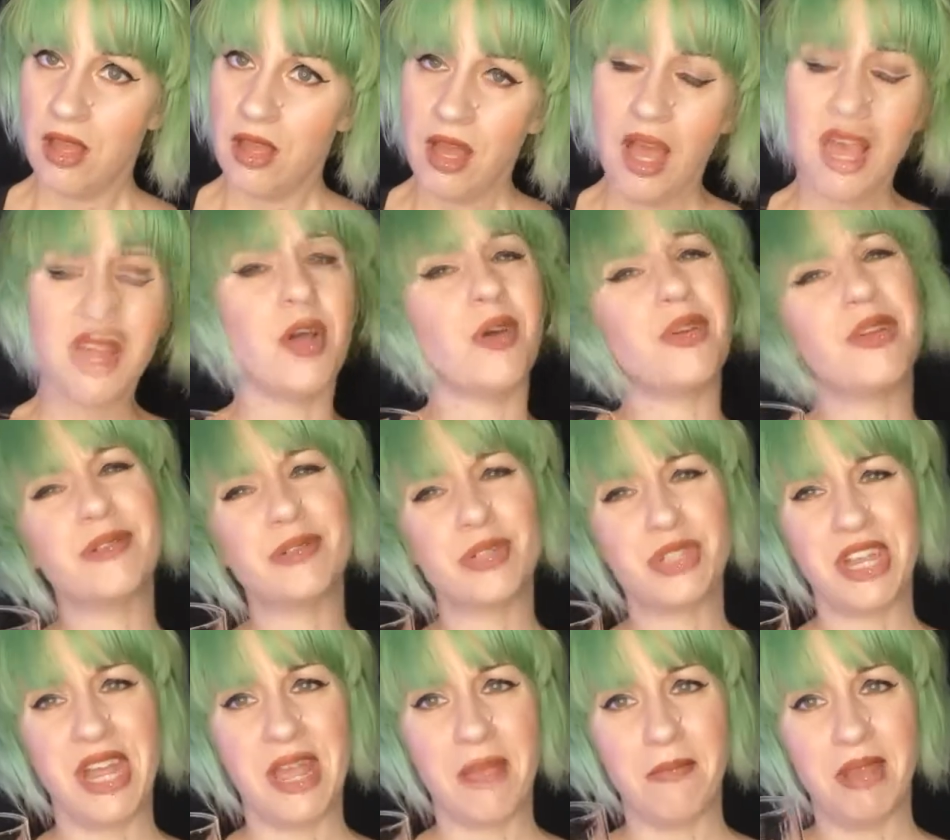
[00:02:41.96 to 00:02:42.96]
I know, don't
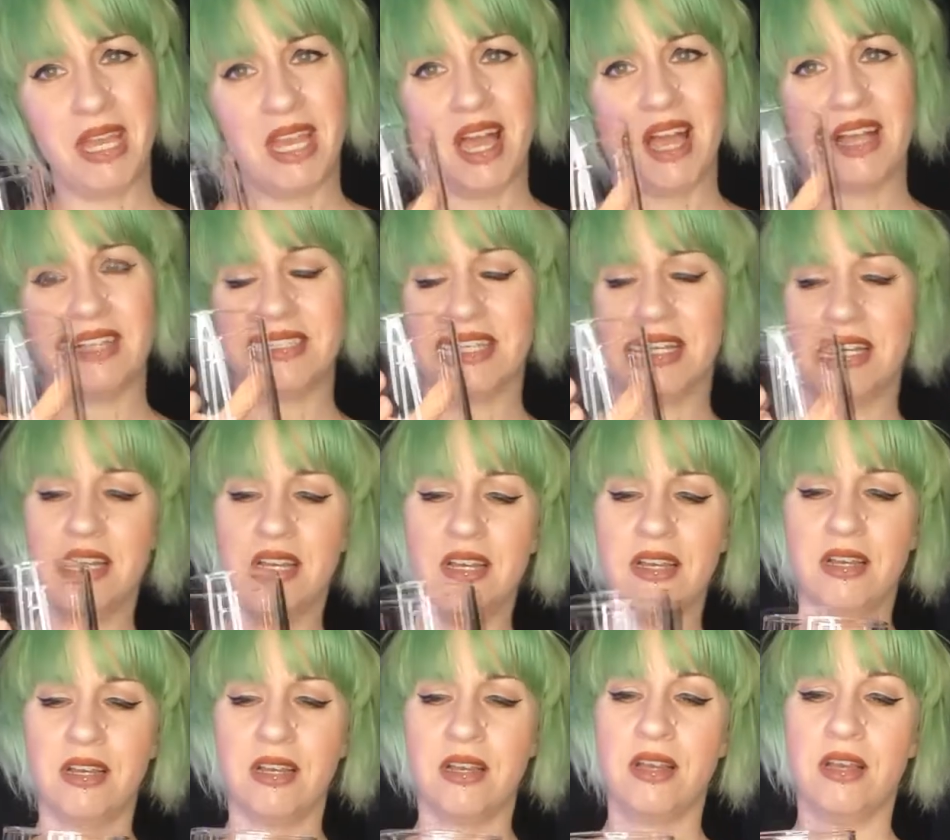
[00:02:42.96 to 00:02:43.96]
shame me, guys.
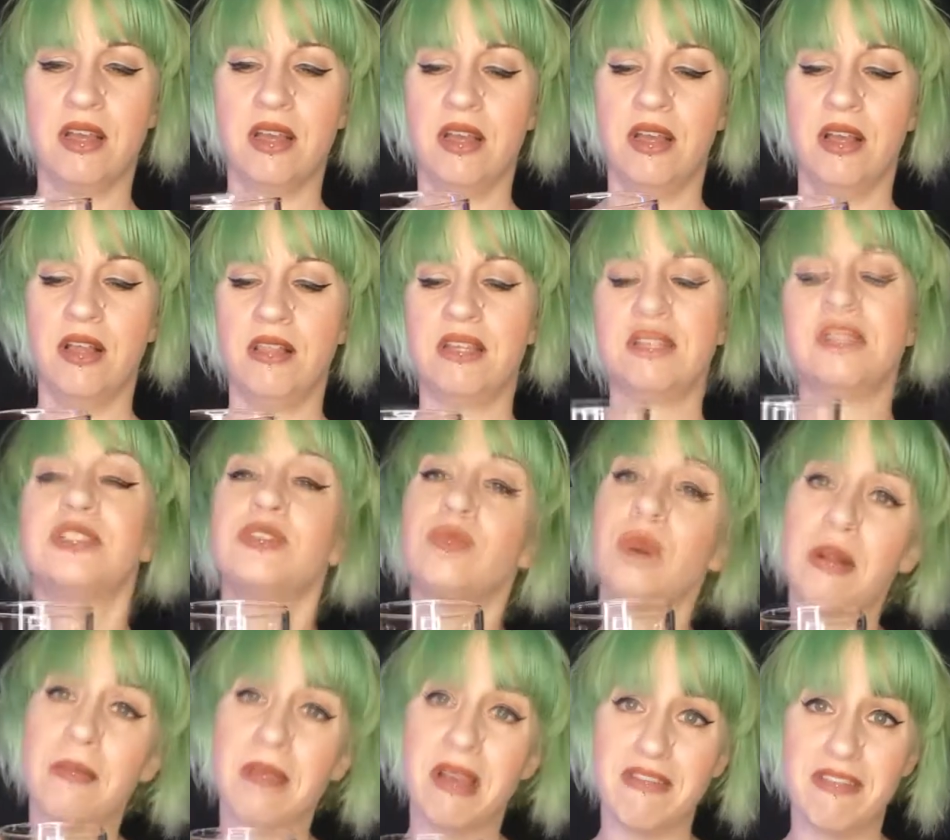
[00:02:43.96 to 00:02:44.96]
This is one
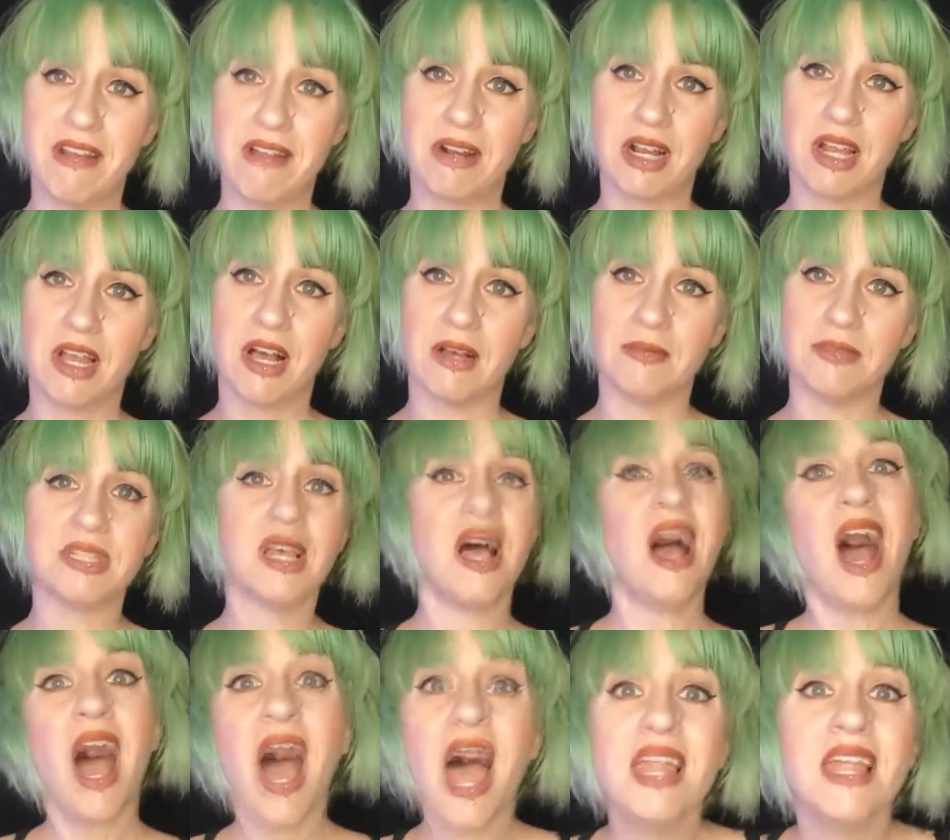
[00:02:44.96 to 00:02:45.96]
of my favorite cups.
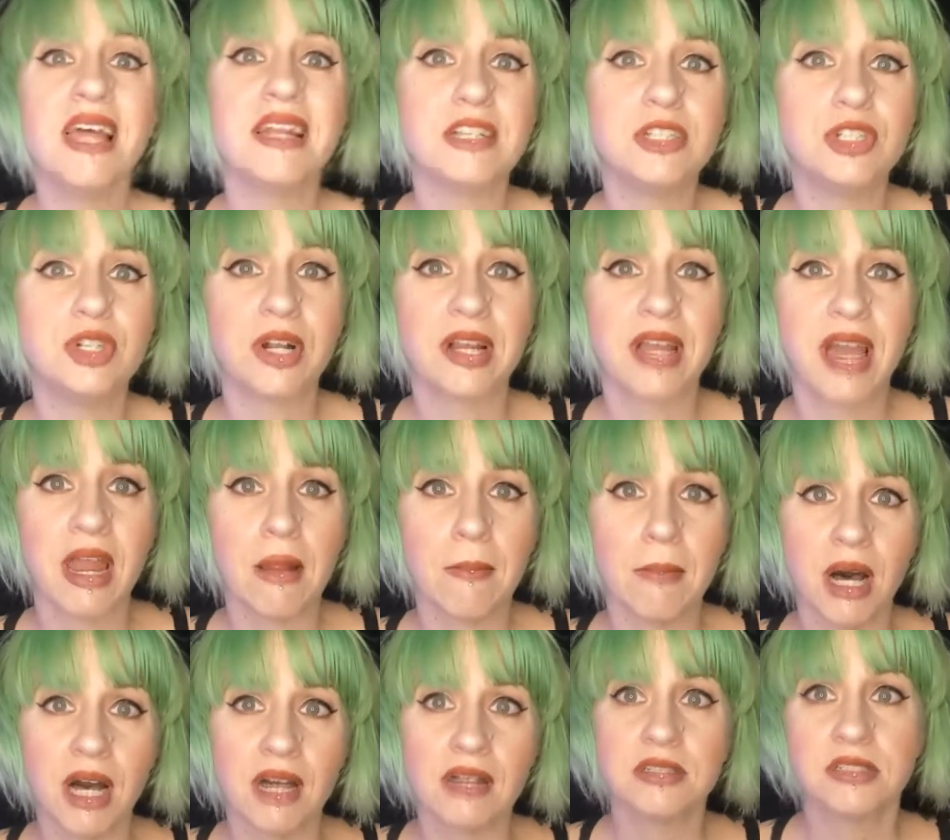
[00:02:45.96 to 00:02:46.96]
I like to drink out of
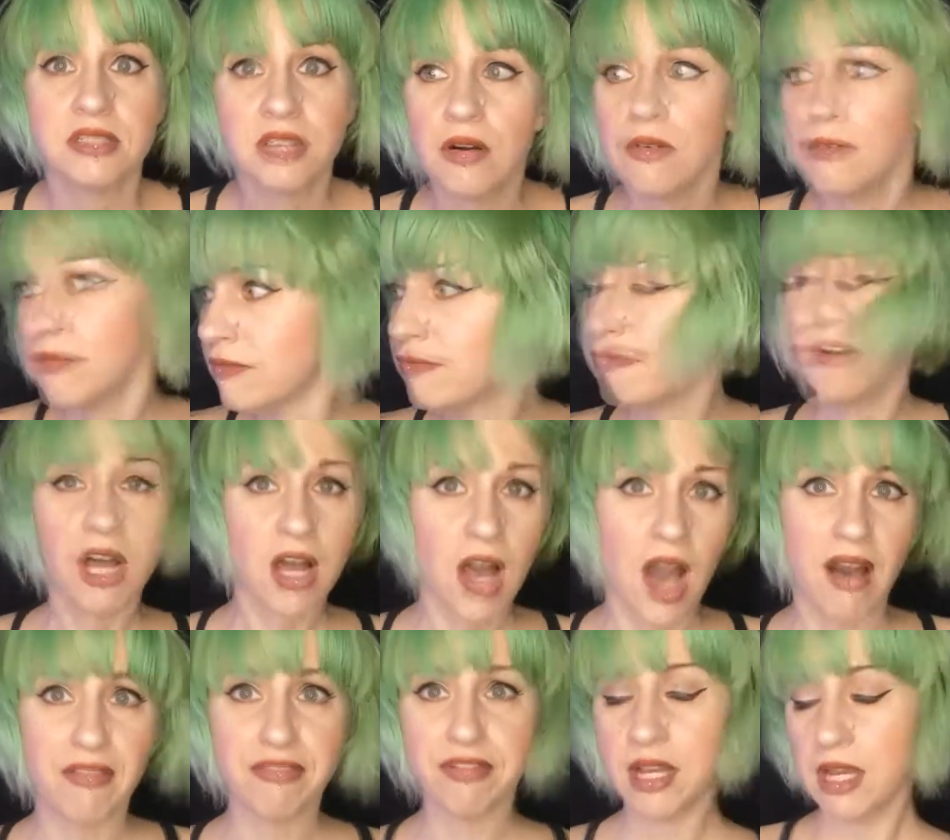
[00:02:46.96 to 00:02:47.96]
mugs, so fuck
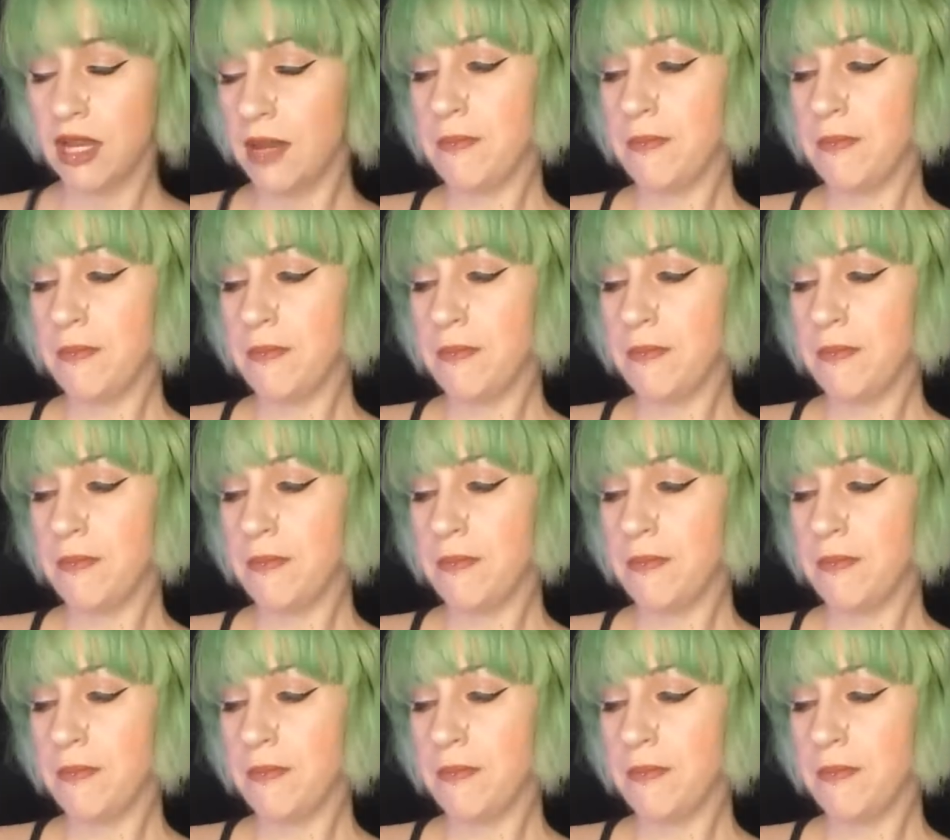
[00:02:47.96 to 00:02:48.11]
off.